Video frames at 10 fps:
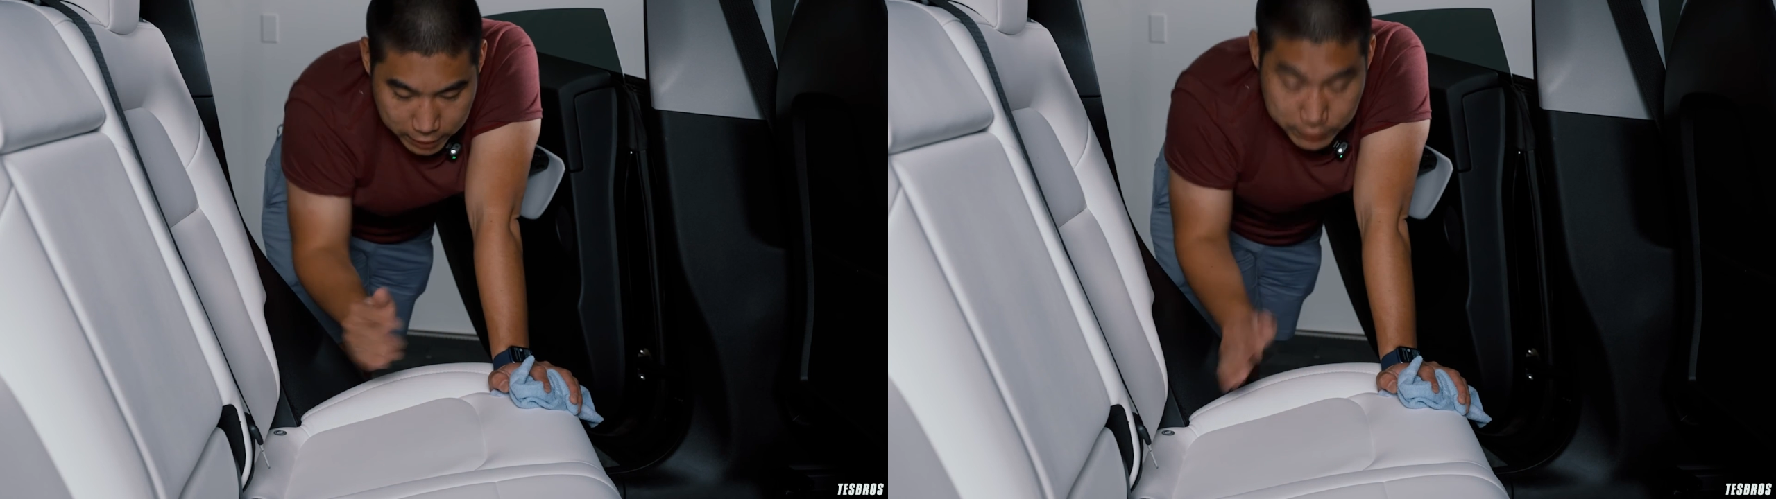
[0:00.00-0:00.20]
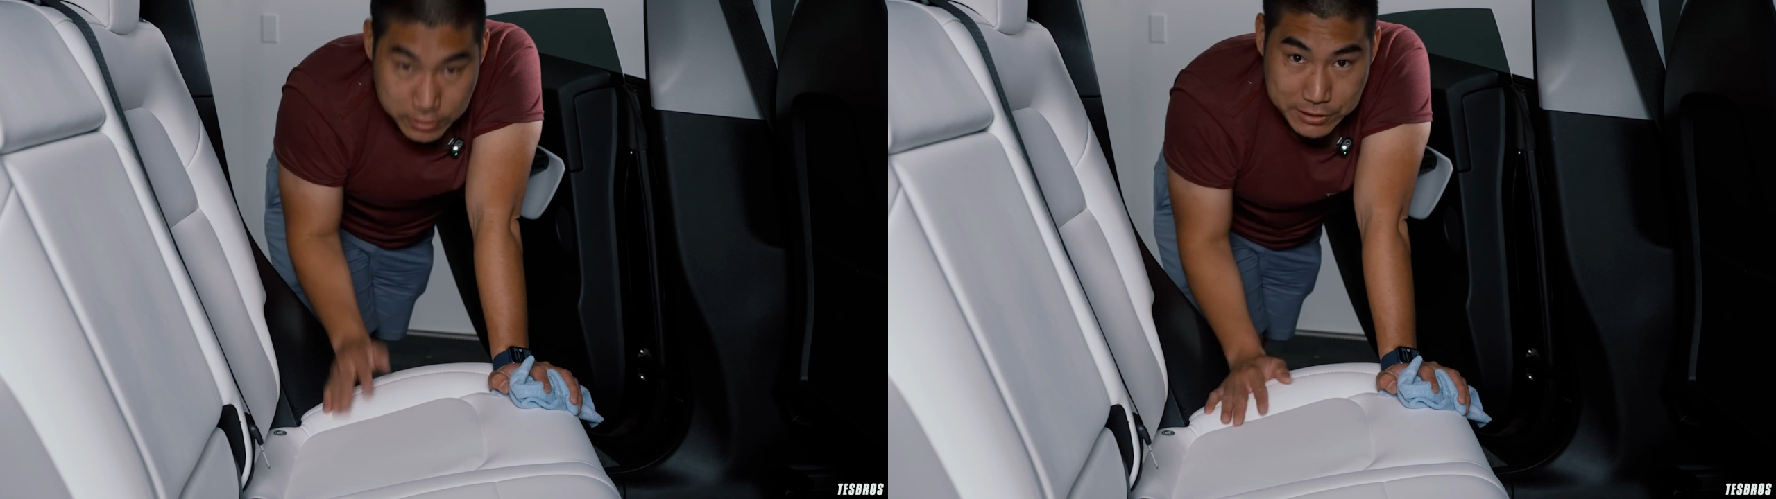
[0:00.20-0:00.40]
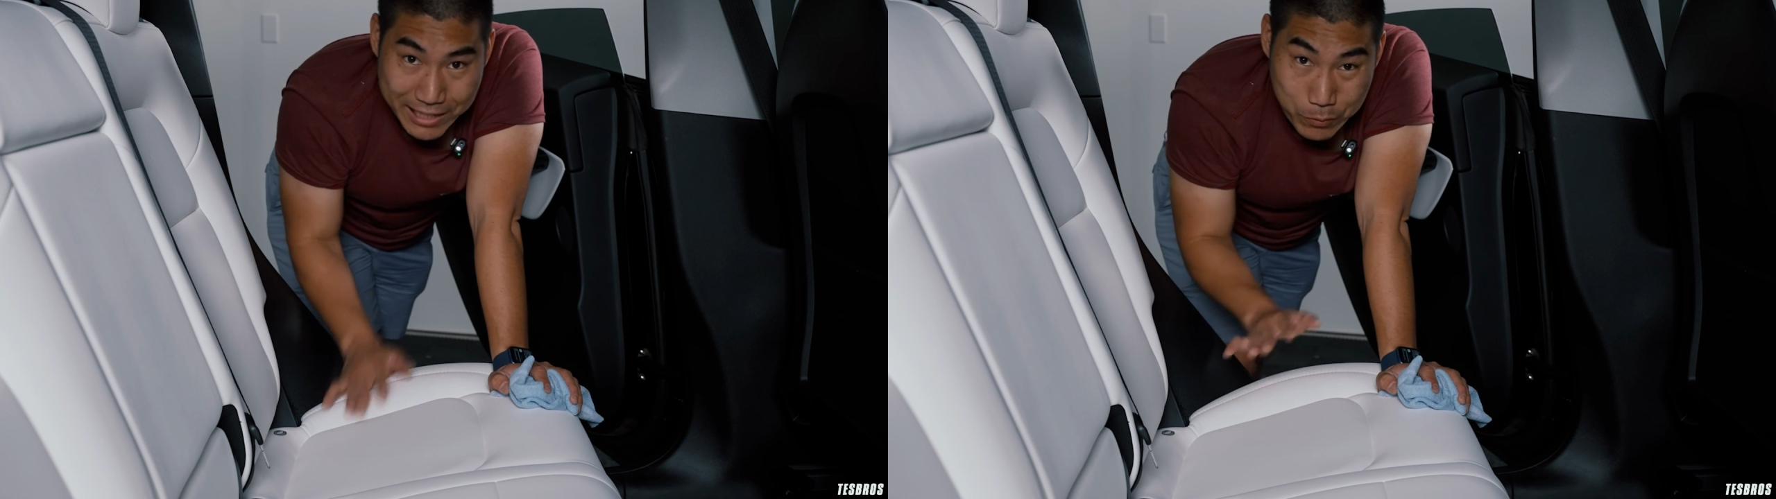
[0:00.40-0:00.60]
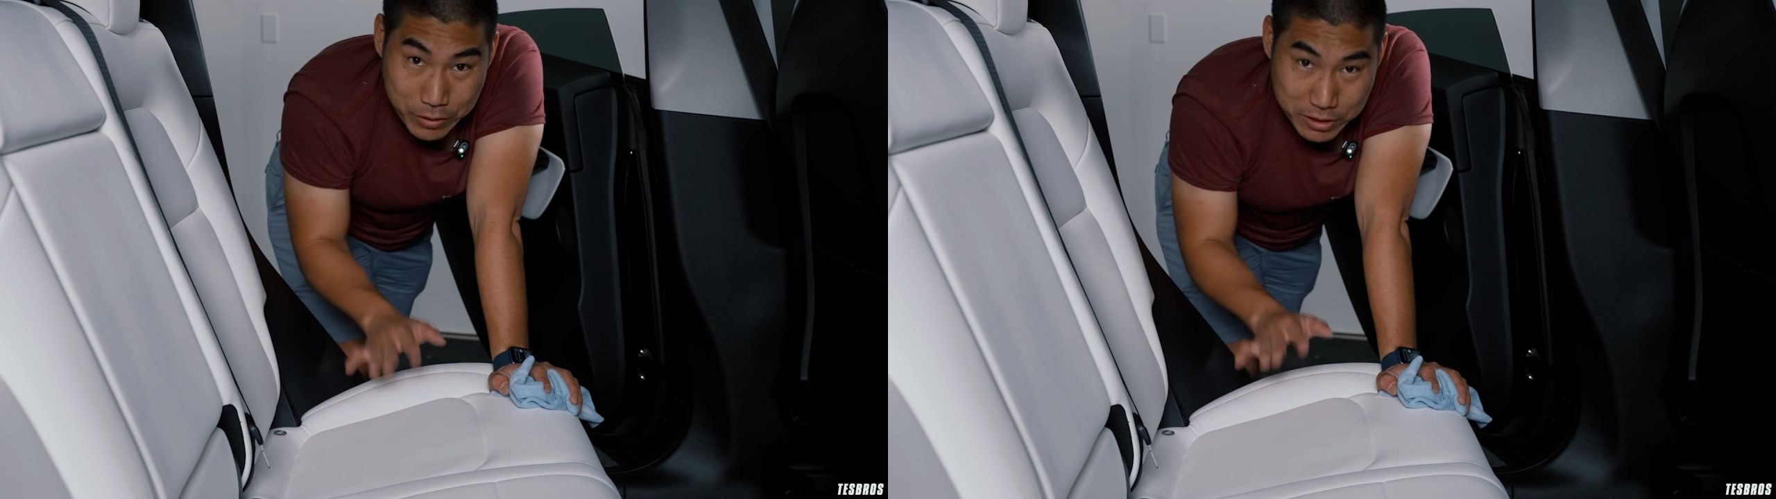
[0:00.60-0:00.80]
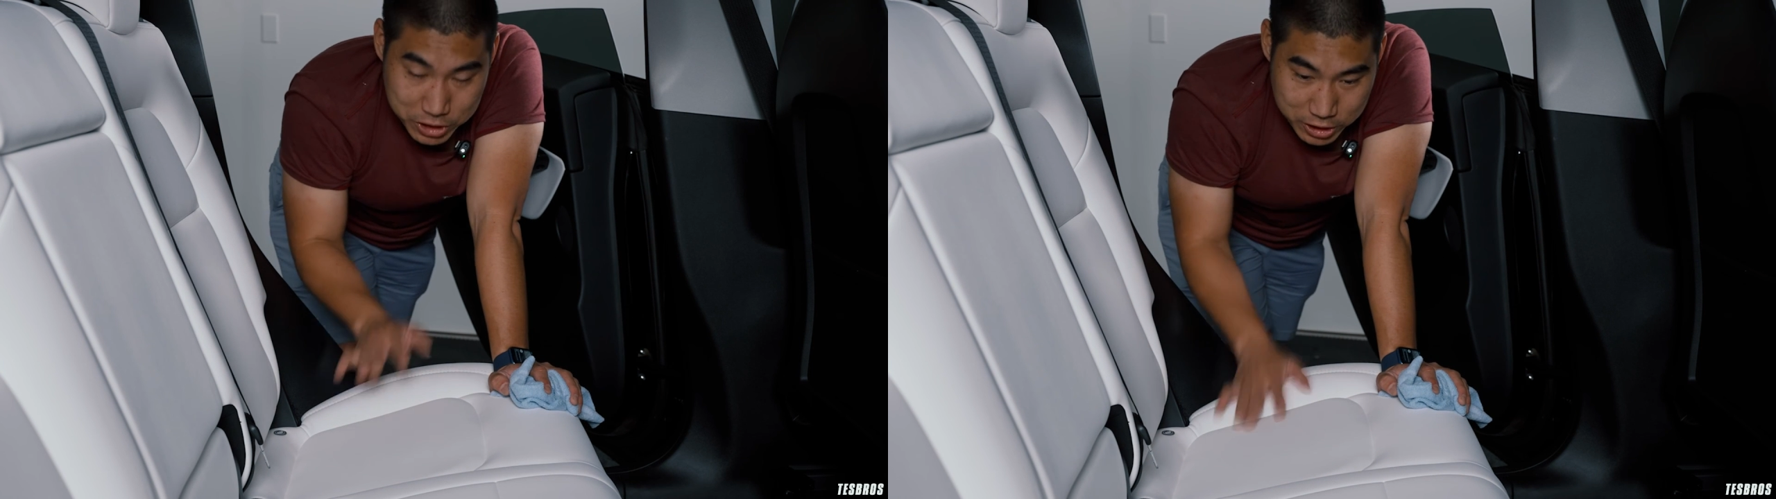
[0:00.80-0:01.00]
understand
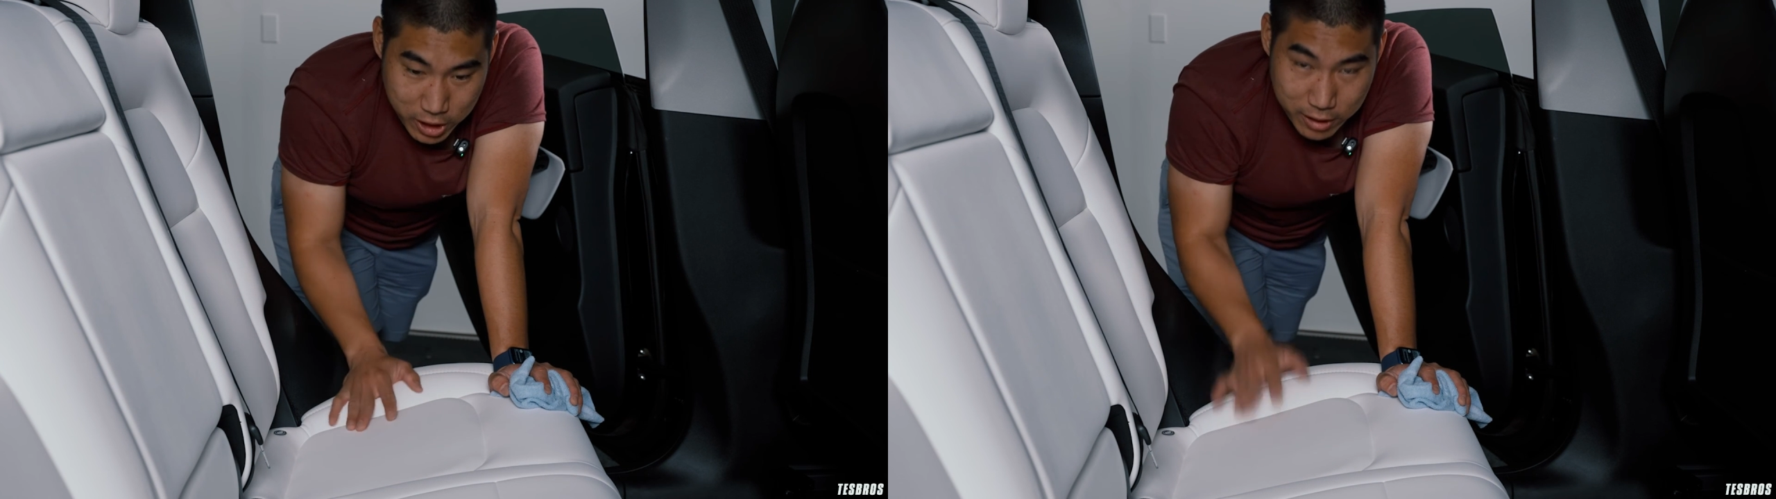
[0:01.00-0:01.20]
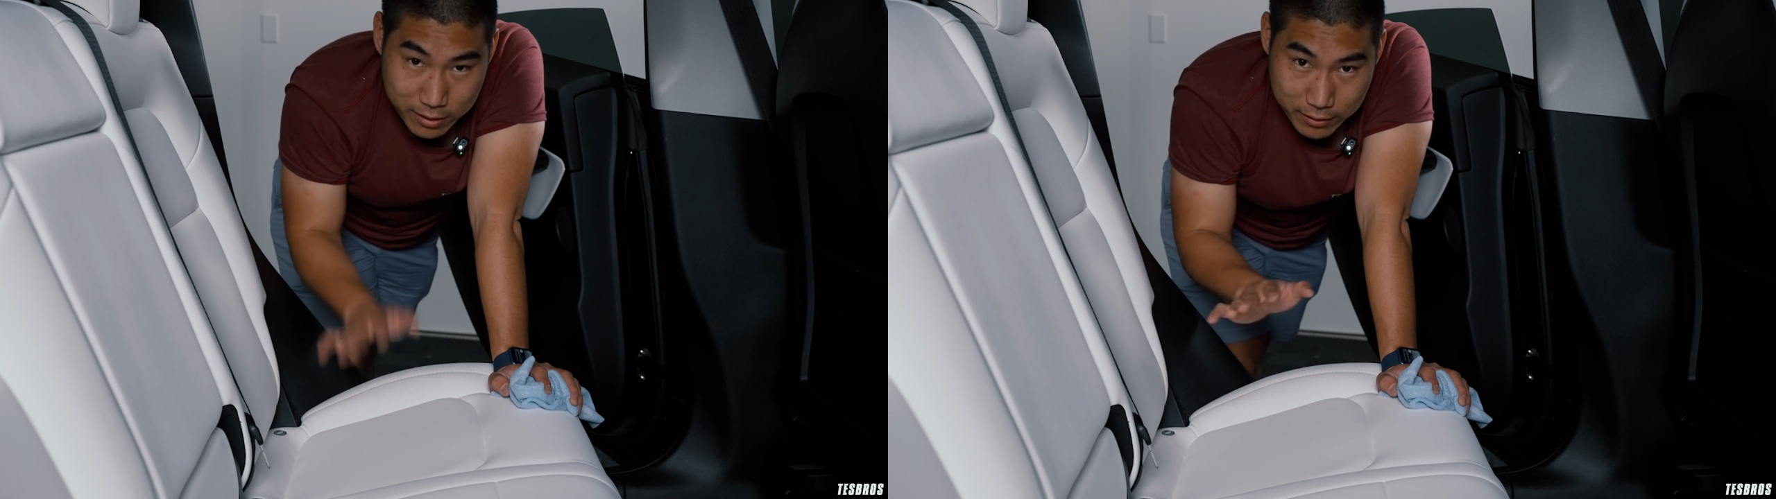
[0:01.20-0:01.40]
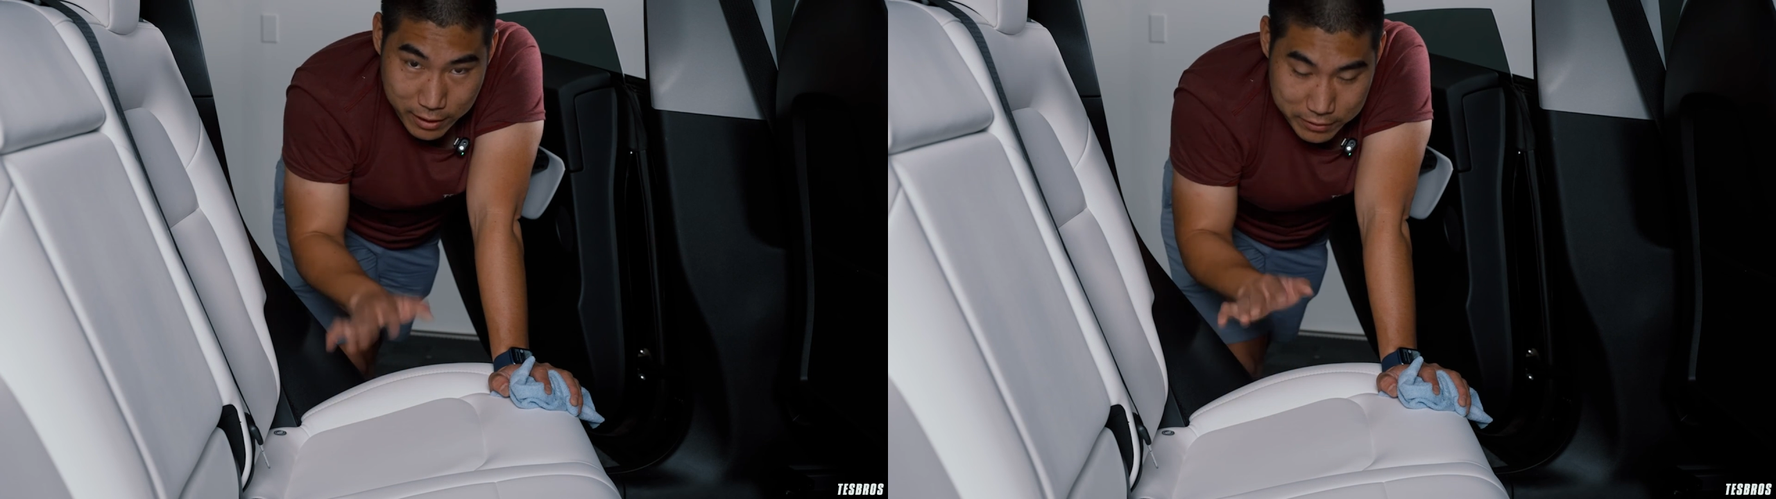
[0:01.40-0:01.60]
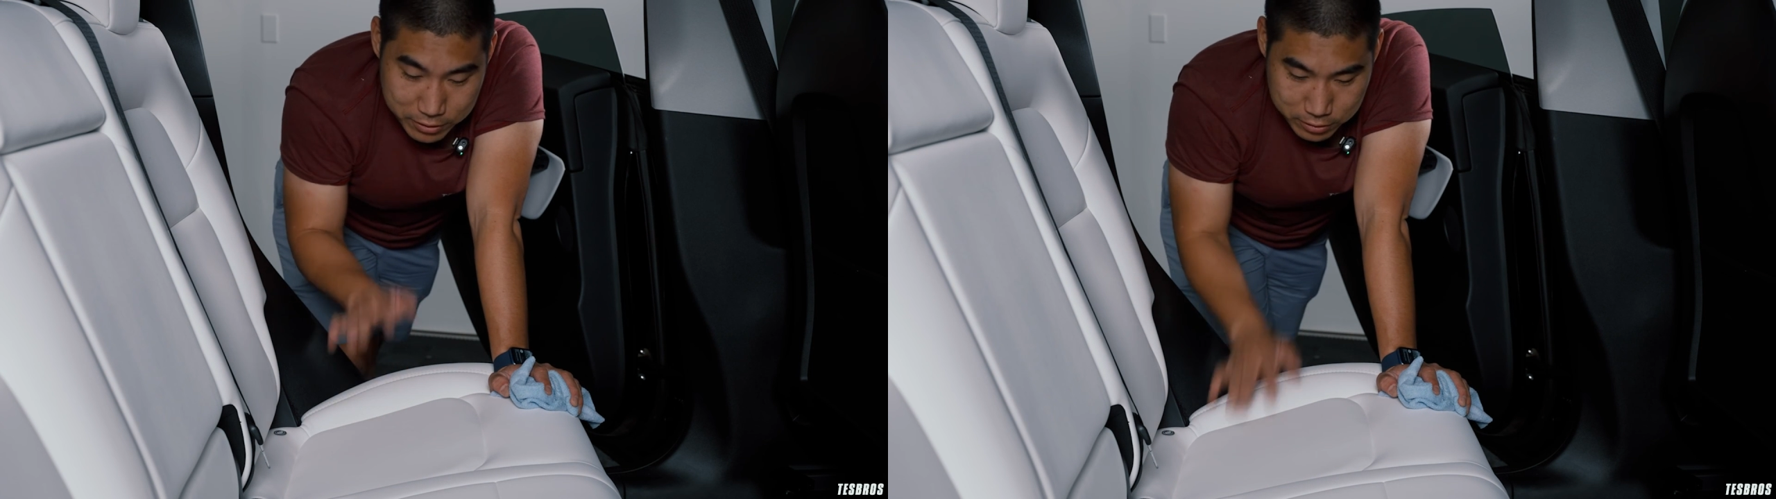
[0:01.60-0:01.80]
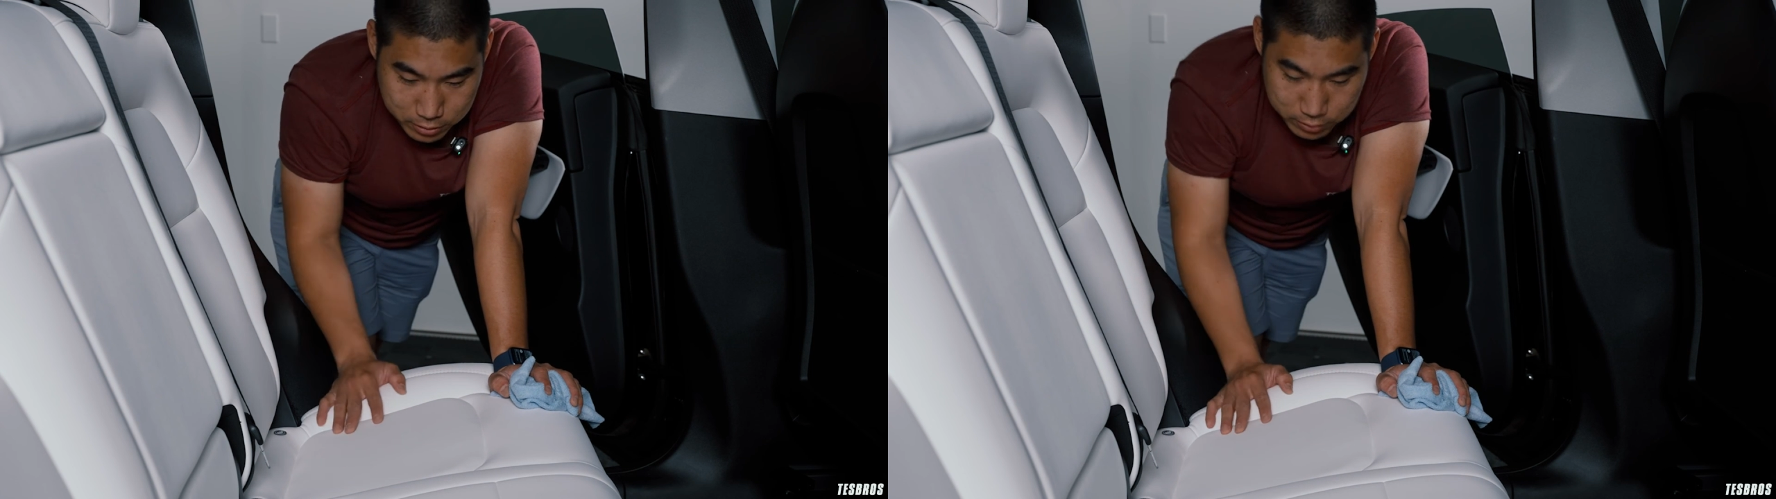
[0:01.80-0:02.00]
what Gyeon leather,